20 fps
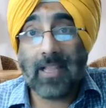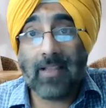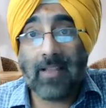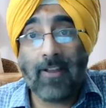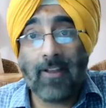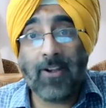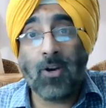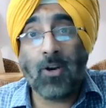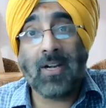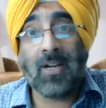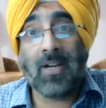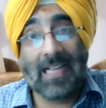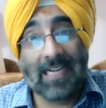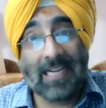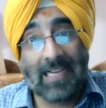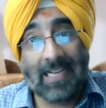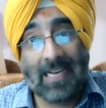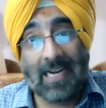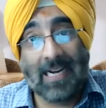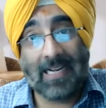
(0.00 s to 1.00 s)
when you're
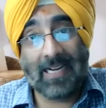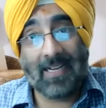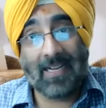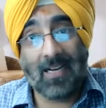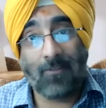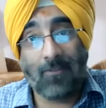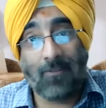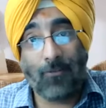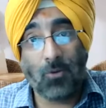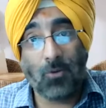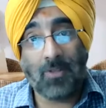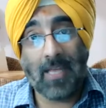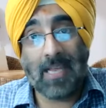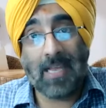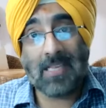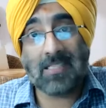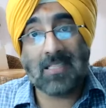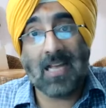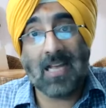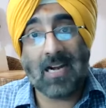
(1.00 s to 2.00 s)
delegating a few
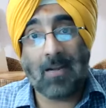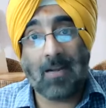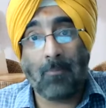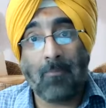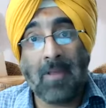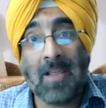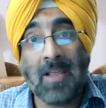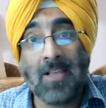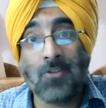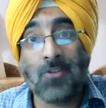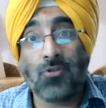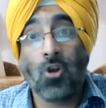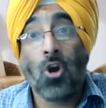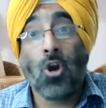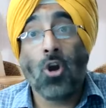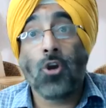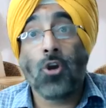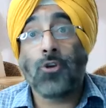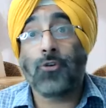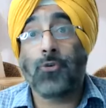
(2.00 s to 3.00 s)
things, that means
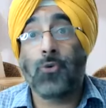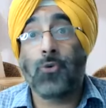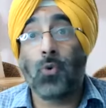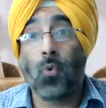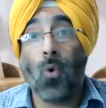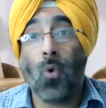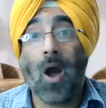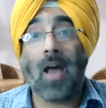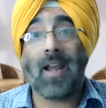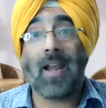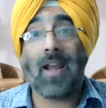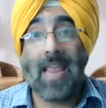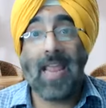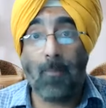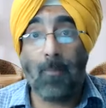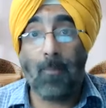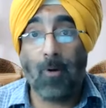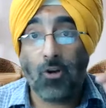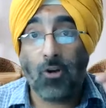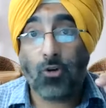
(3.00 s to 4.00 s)
you are
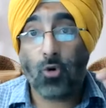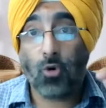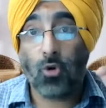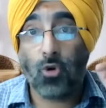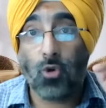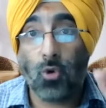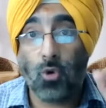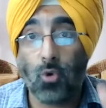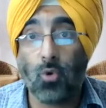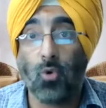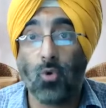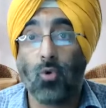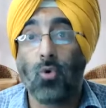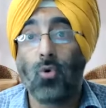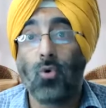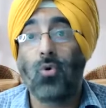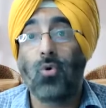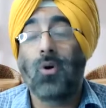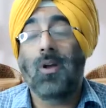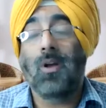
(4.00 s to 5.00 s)
able to
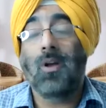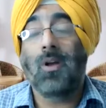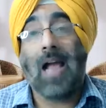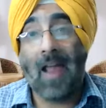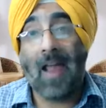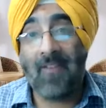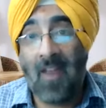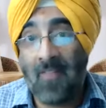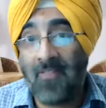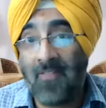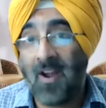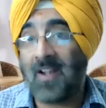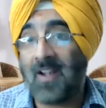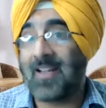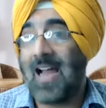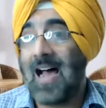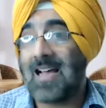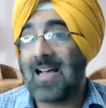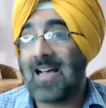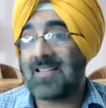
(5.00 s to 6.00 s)
do another
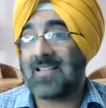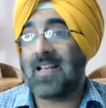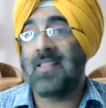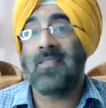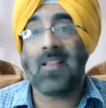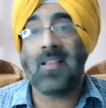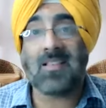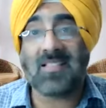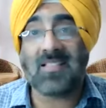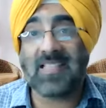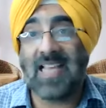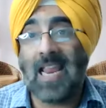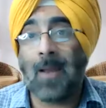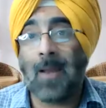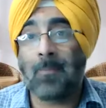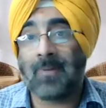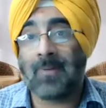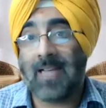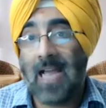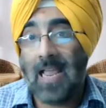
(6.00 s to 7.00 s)
task in the
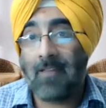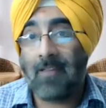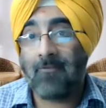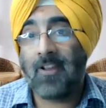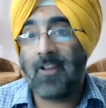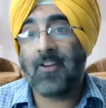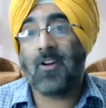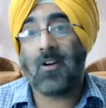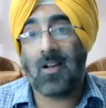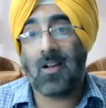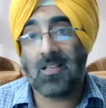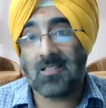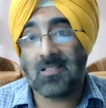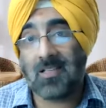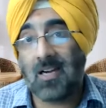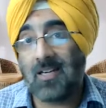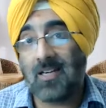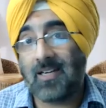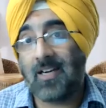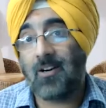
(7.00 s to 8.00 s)
same time when your
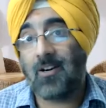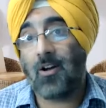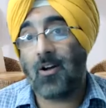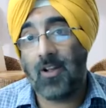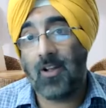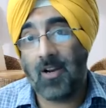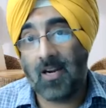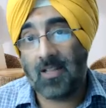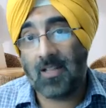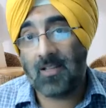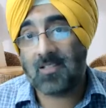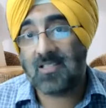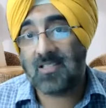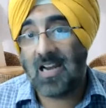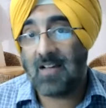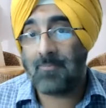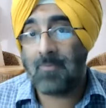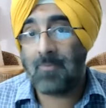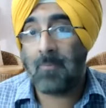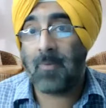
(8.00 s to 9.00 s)
consultant or your another
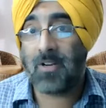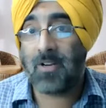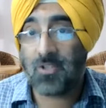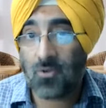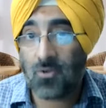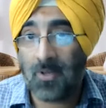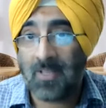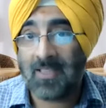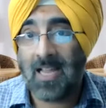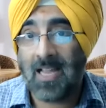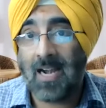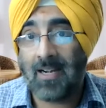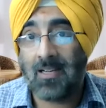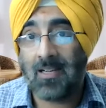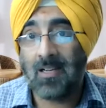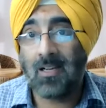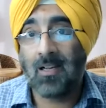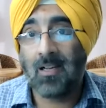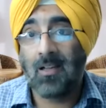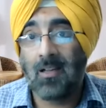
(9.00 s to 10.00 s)
staff member is doing that,
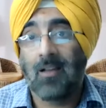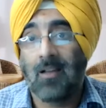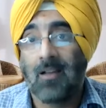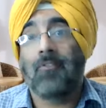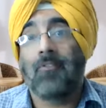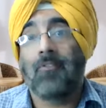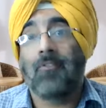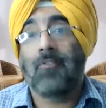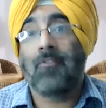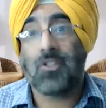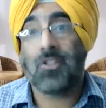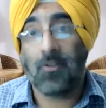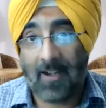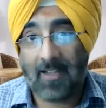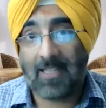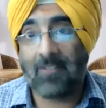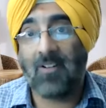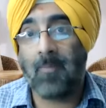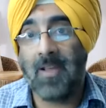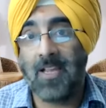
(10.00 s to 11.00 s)
which
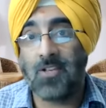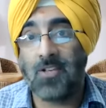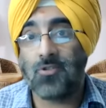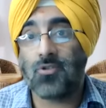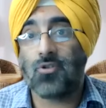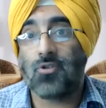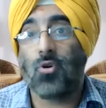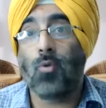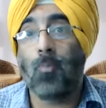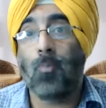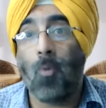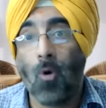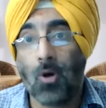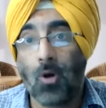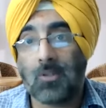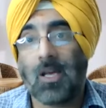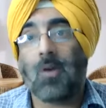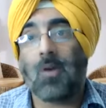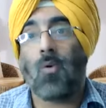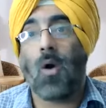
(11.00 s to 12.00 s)
effectively means you
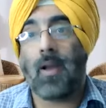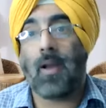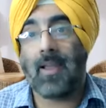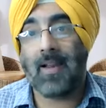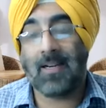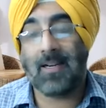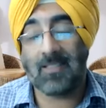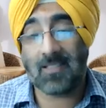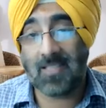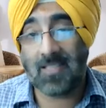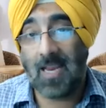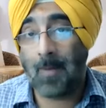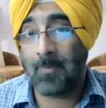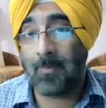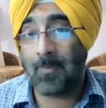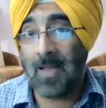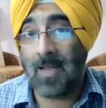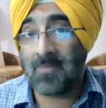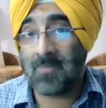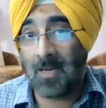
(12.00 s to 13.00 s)
both are working at the same
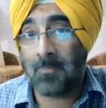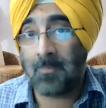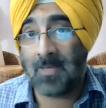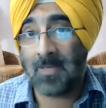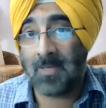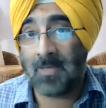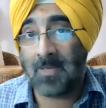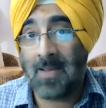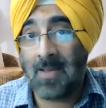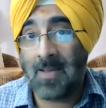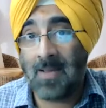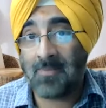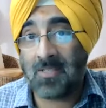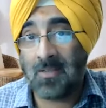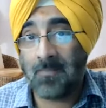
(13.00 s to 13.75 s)
time sometimes,